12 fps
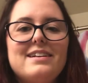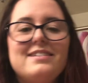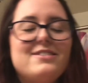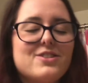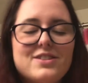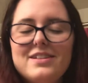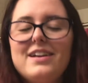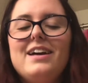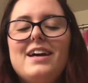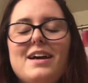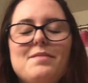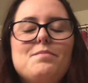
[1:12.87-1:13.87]
Just
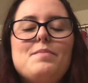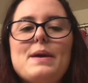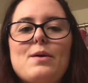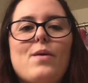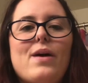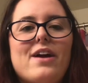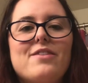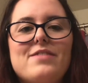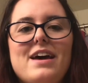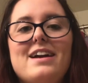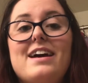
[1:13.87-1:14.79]
be aware of that.